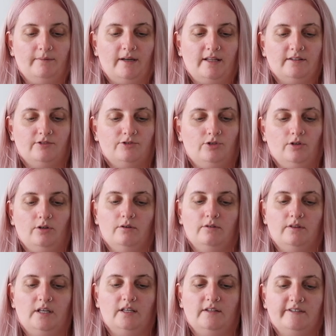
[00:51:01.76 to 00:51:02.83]
went to
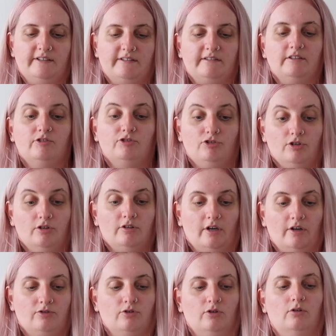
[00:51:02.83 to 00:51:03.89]
the Disney
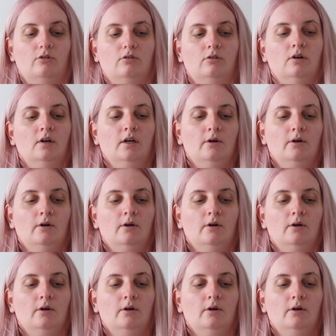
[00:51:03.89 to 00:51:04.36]
Studio Tour,